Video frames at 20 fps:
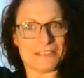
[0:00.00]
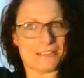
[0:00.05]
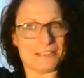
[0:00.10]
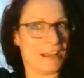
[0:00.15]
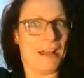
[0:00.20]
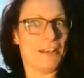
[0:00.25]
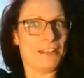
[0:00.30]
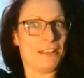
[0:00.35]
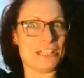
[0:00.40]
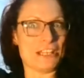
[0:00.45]

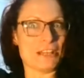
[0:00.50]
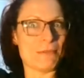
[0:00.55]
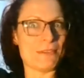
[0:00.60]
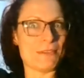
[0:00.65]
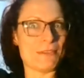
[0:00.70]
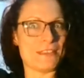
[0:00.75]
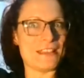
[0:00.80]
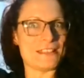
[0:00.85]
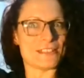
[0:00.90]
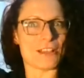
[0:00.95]
can't deal
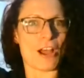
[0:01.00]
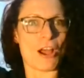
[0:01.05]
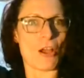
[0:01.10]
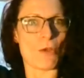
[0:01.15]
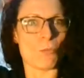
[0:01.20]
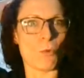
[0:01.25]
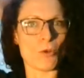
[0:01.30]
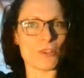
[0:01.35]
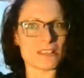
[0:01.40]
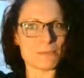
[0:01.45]
with this. I
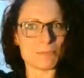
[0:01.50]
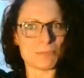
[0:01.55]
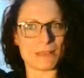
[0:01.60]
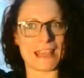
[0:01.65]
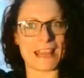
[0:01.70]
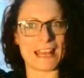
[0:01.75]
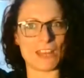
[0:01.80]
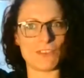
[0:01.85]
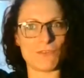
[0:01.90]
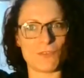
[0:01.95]
wasn't
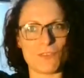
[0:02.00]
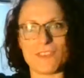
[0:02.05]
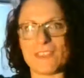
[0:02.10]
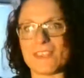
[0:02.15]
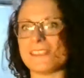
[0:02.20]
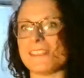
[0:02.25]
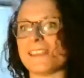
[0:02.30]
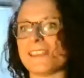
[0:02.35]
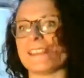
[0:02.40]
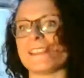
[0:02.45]
planning for
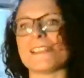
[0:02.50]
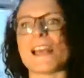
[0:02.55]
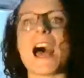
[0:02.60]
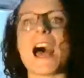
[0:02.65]
this. This is